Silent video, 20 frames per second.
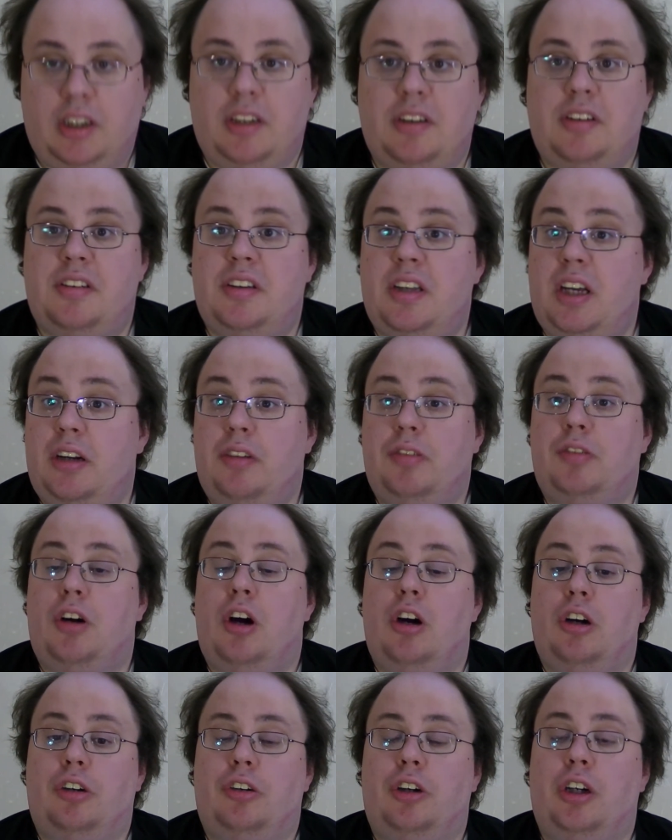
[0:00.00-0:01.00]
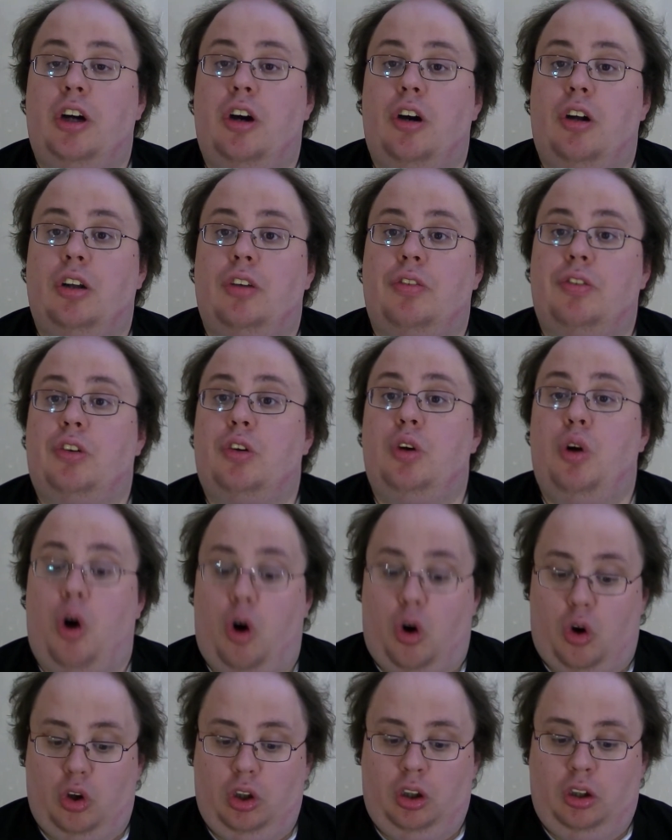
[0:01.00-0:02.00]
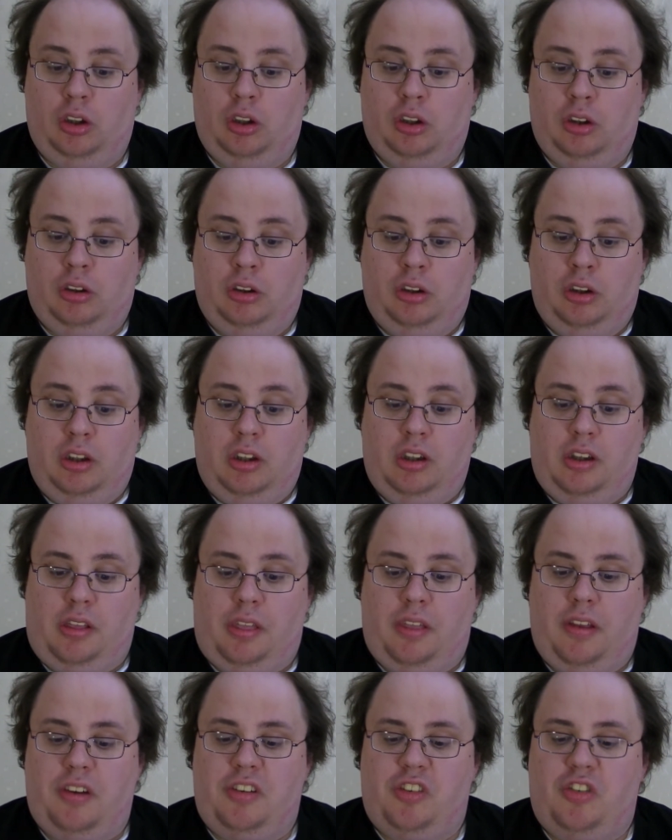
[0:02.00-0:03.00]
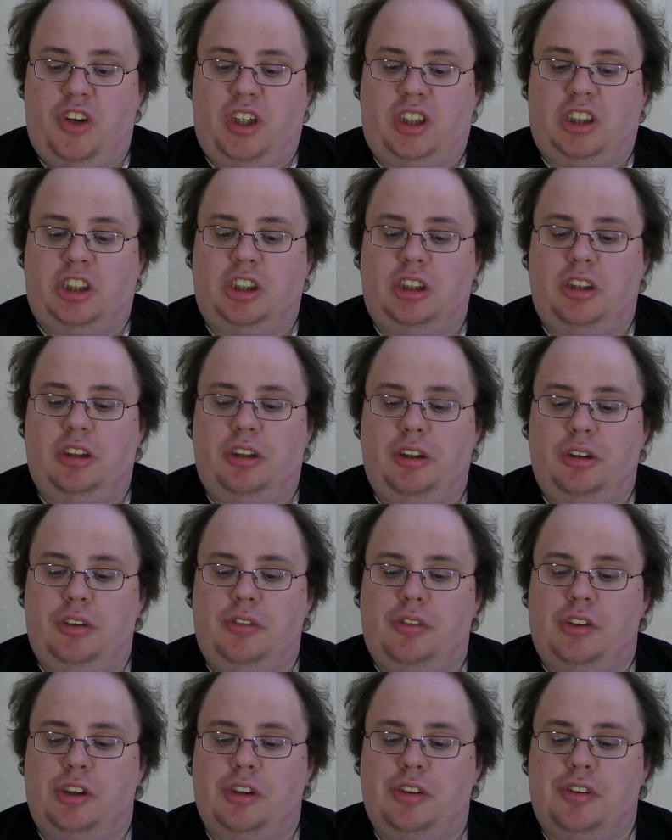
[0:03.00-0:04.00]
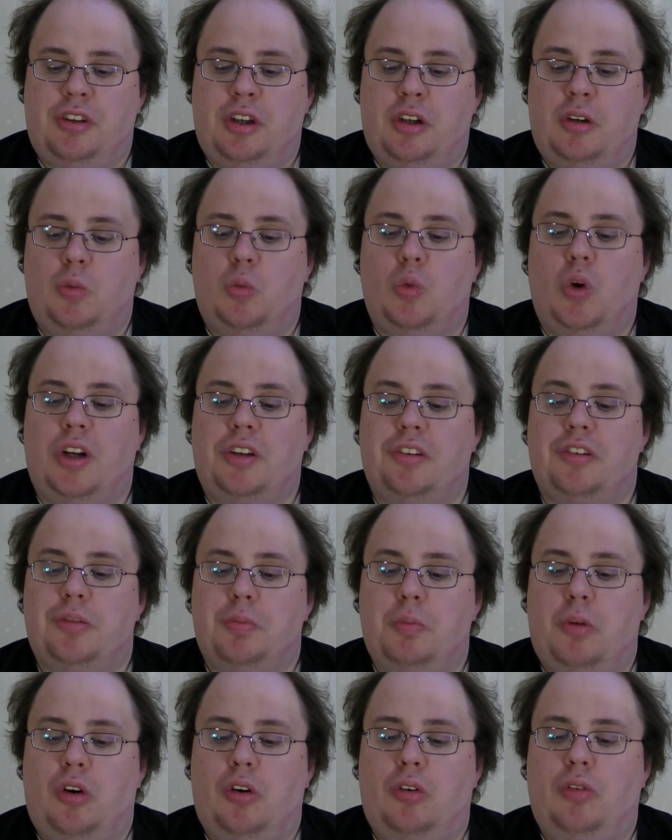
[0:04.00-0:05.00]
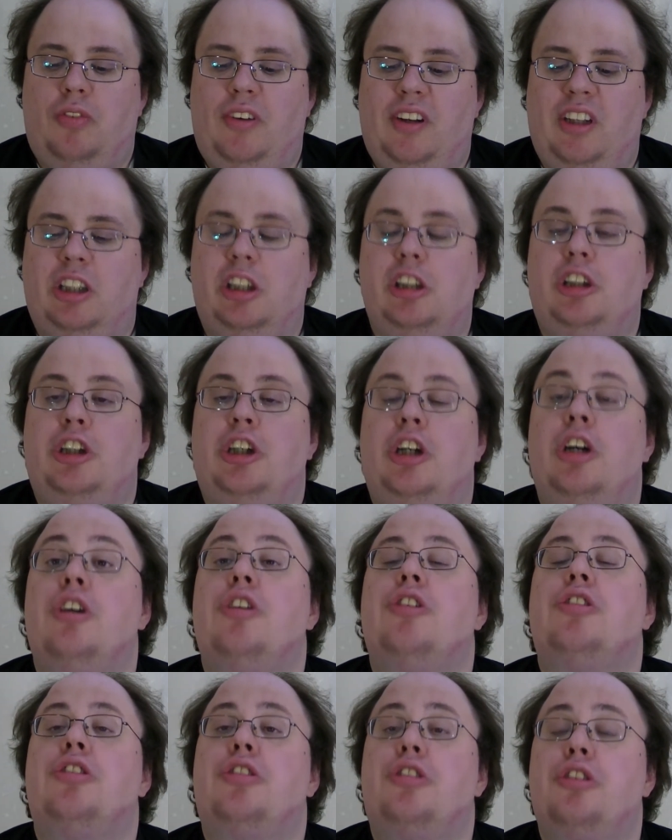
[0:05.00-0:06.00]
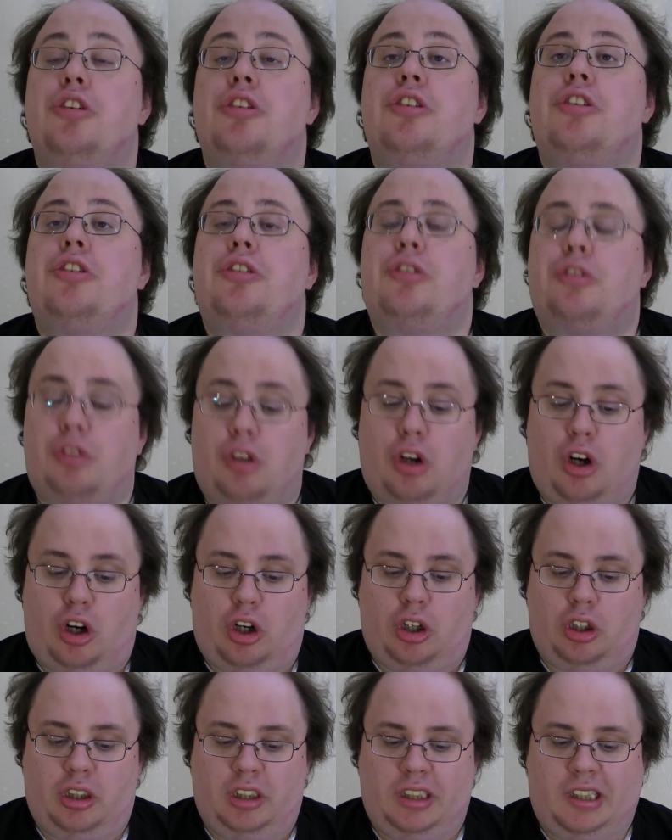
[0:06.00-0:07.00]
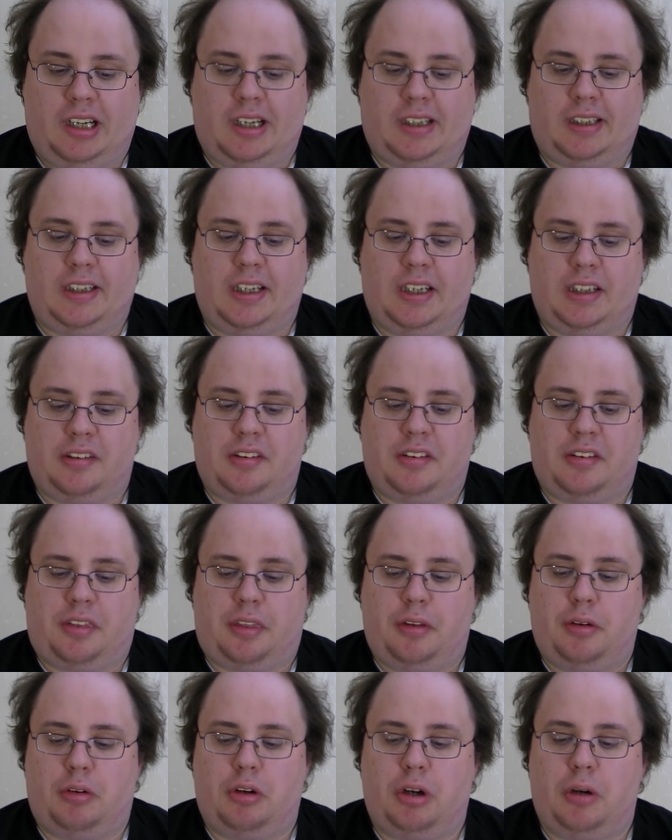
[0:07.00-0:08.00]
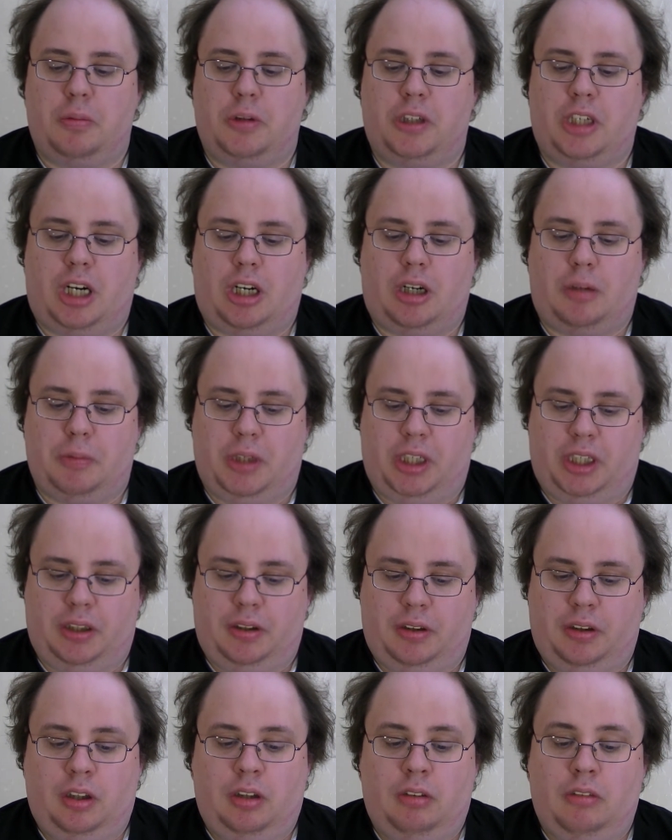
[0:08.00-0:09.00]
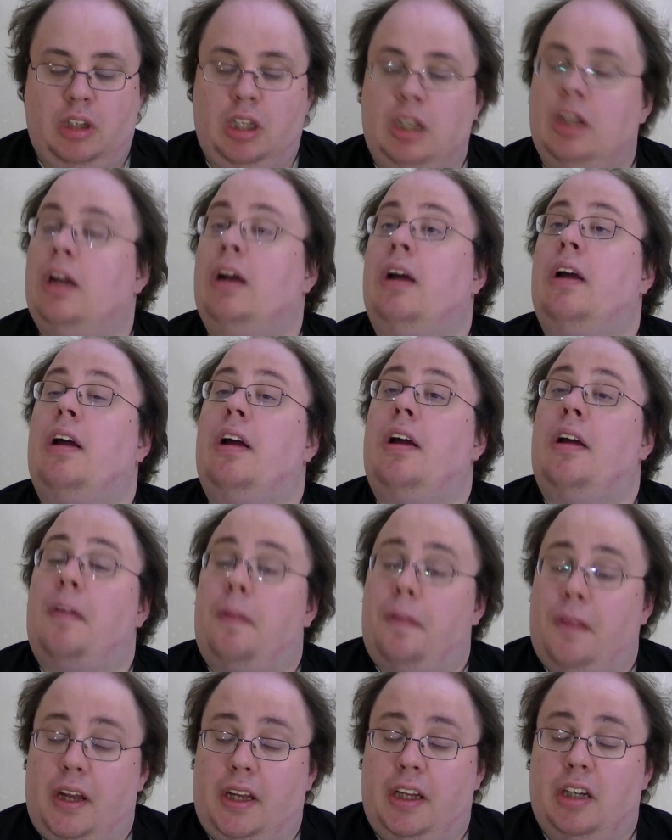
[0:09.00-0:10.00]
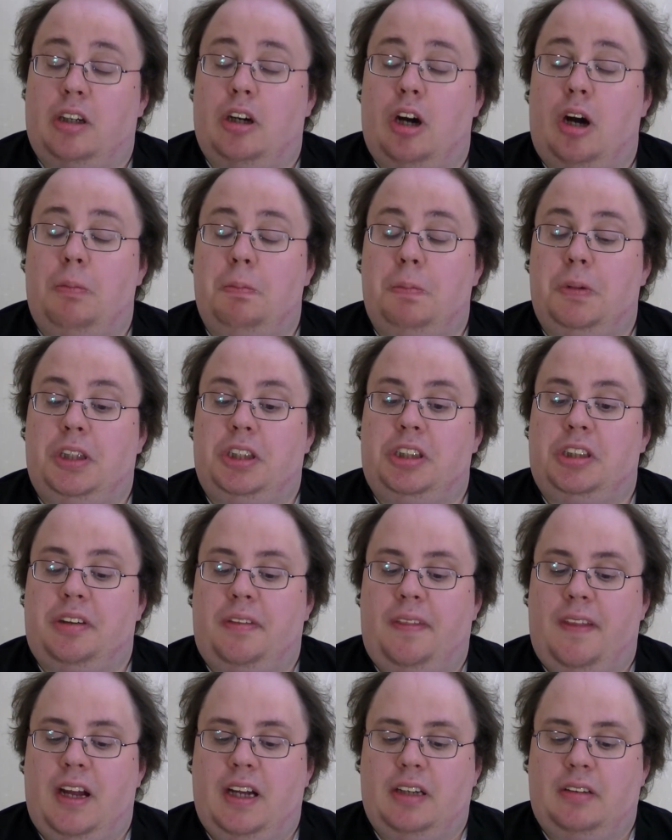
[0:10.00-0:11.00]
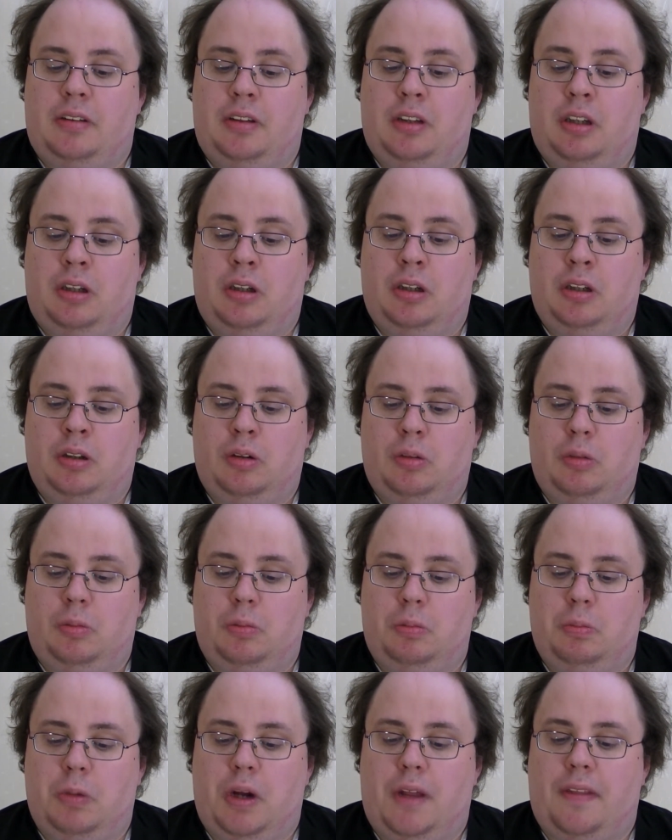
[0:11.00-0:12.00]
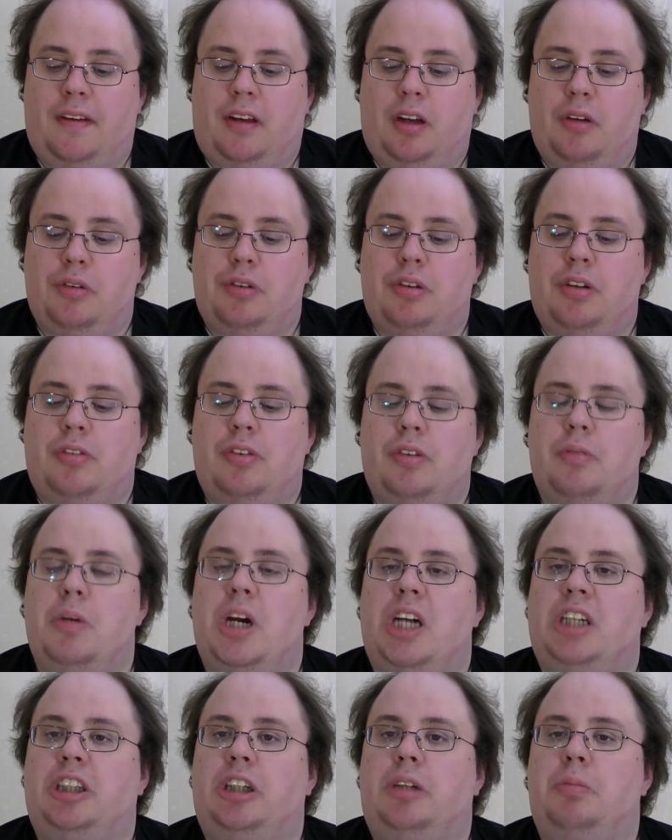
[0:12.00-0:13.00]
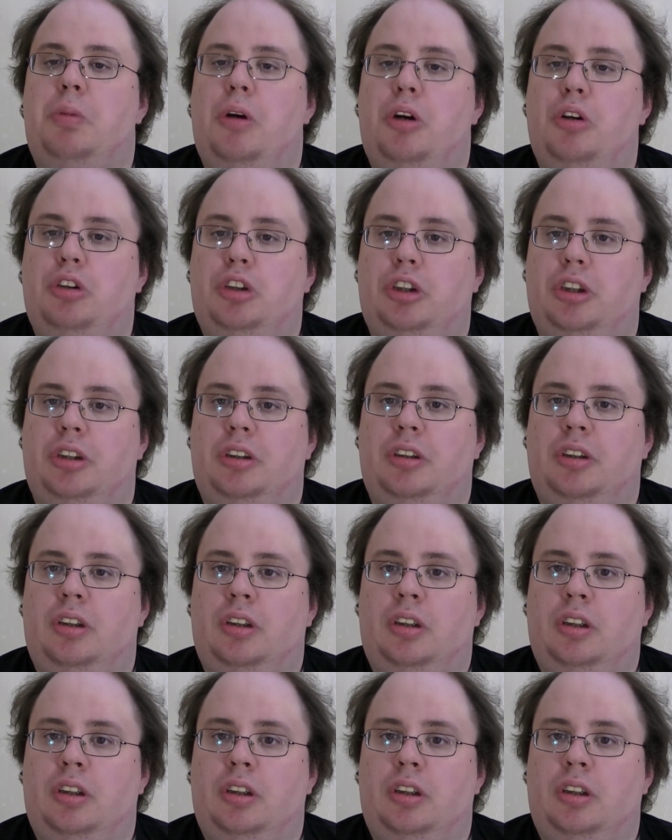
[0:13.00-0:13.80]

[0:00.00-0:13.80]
Instead of conquering all of Gaul, in this fictional universe, one small village stood strong against the Roman army. They accomplished that by the use of a magic potion,